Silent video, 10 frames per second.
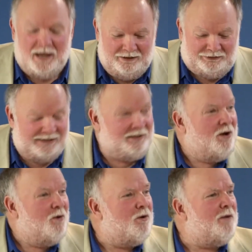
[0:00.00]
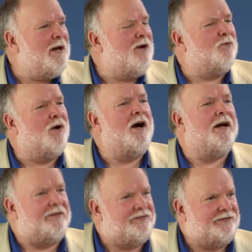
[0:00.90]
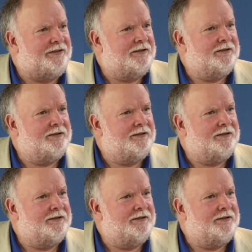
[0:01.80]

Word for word: I said, What about rice?